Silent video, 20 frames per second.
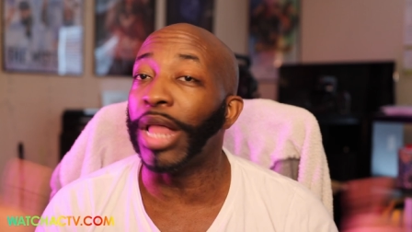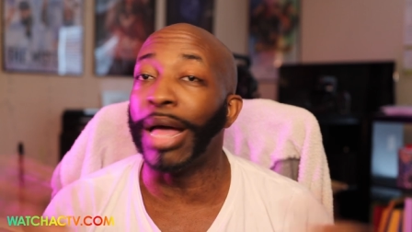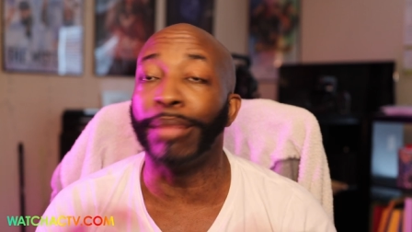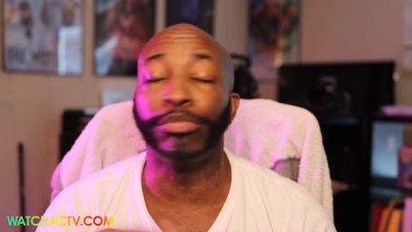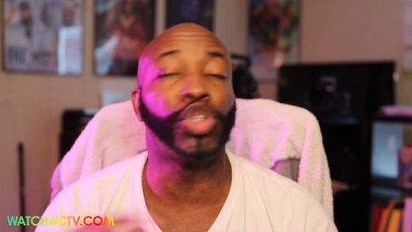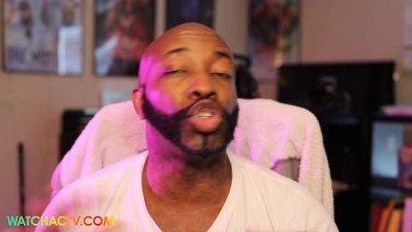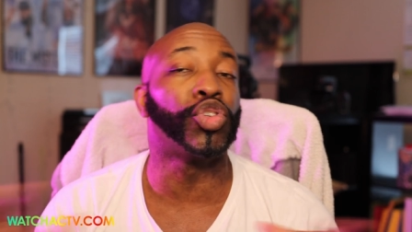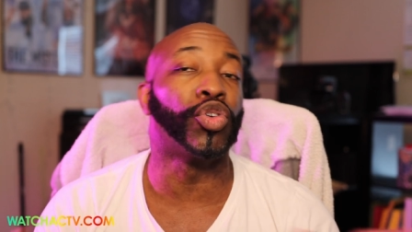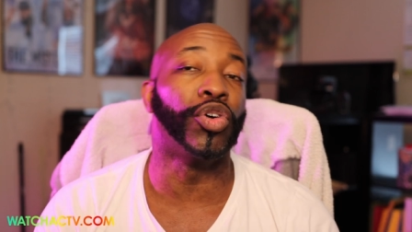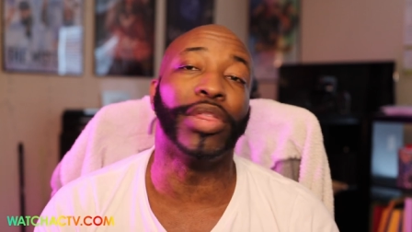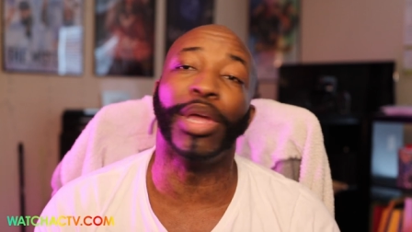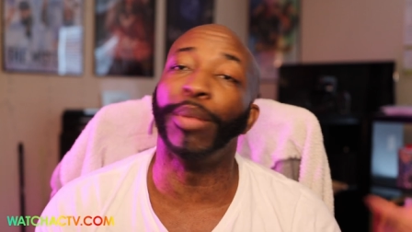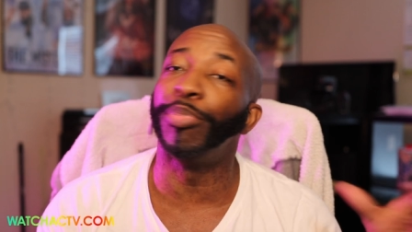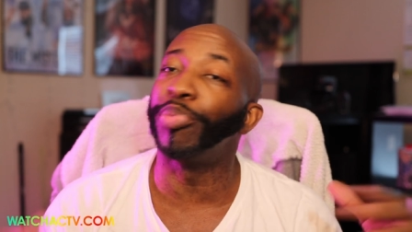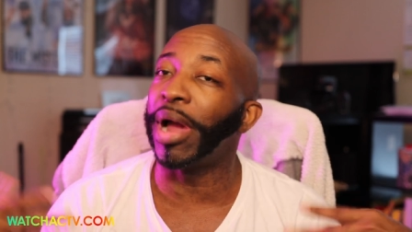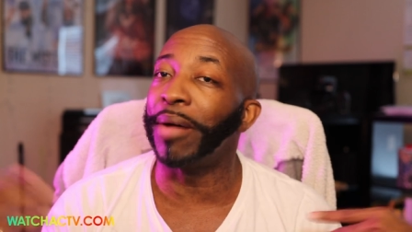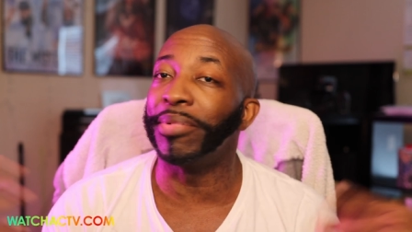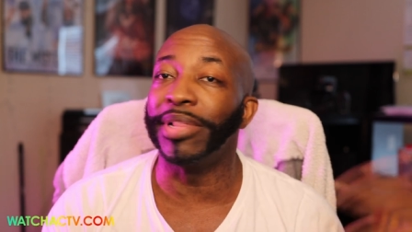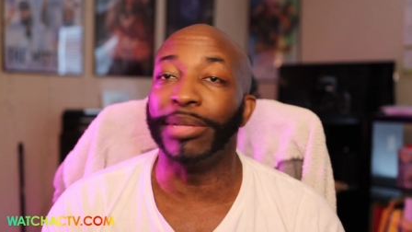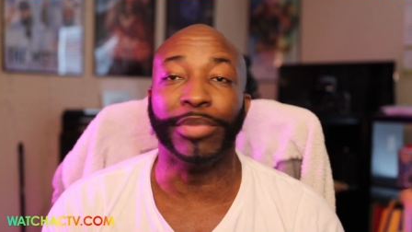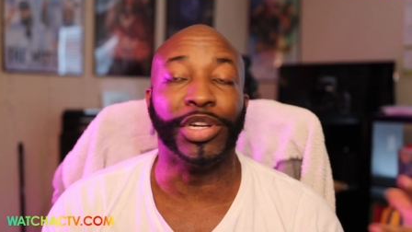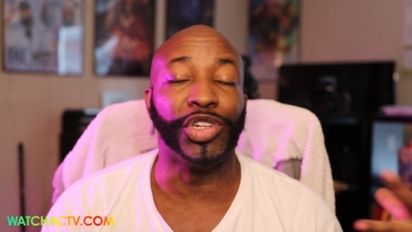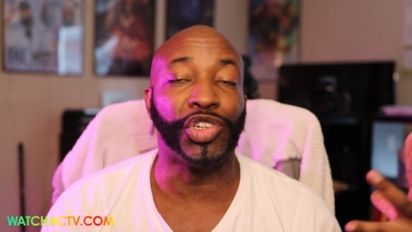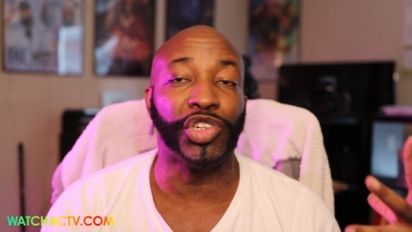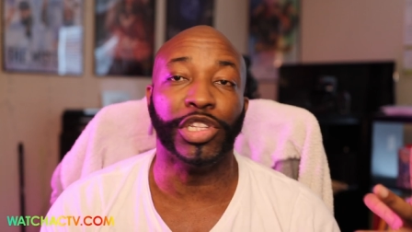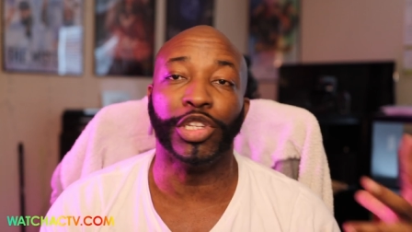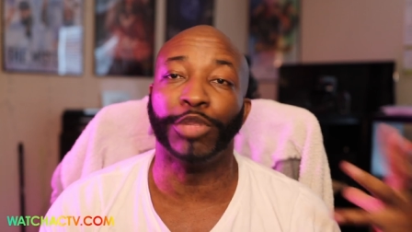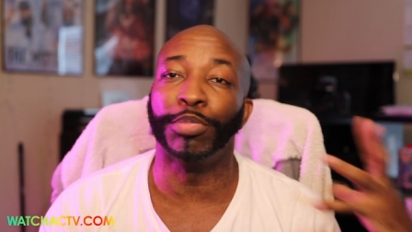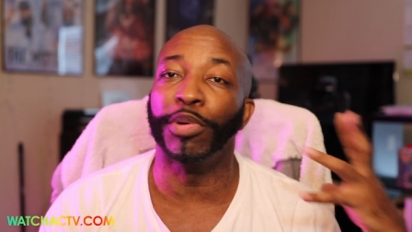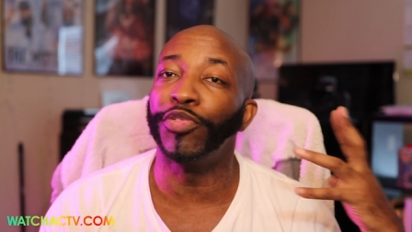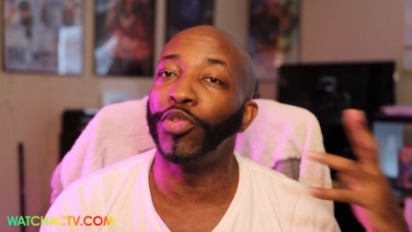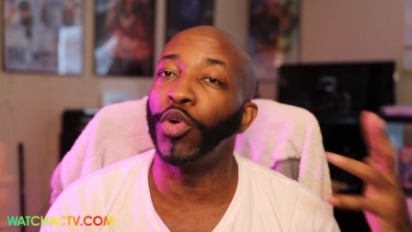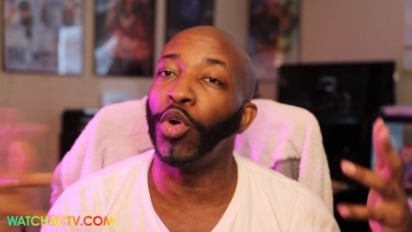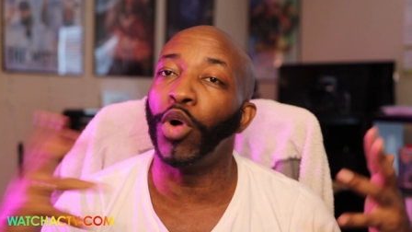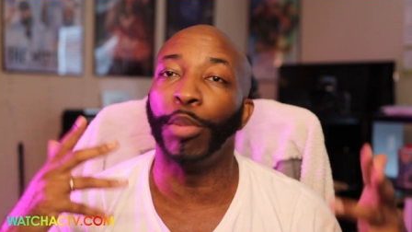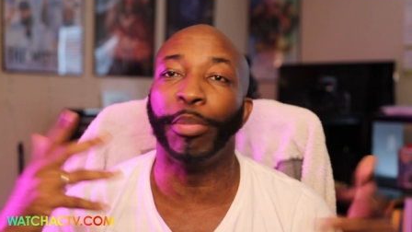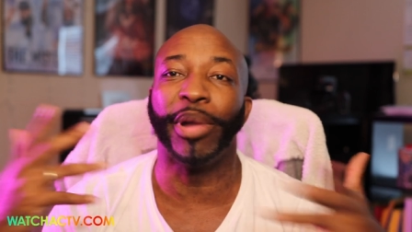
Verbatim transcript: I'm sure they probably mentioned this before,